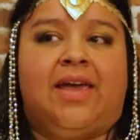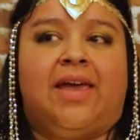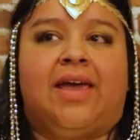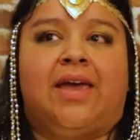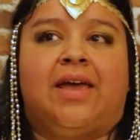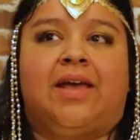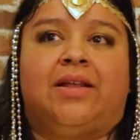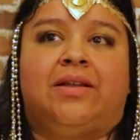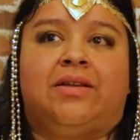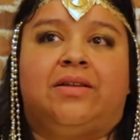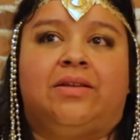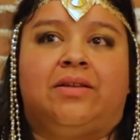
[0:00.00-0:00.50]

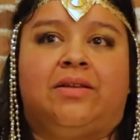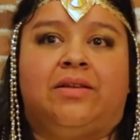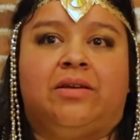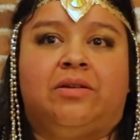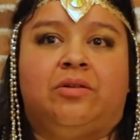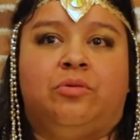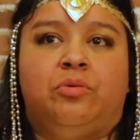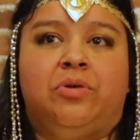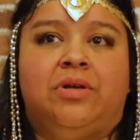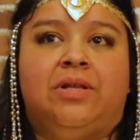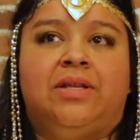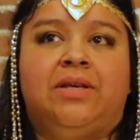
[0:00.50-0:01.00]
and
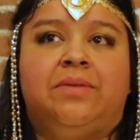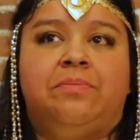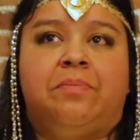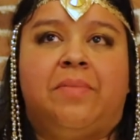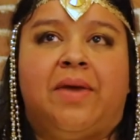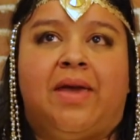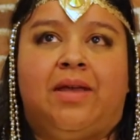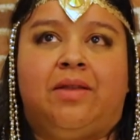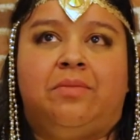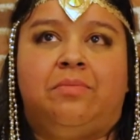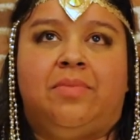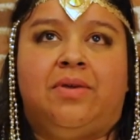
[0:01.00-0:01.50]
it really
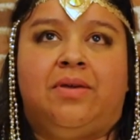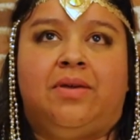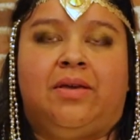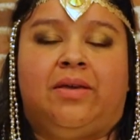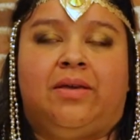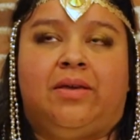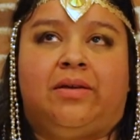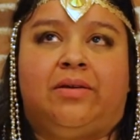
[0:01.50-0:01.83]
made me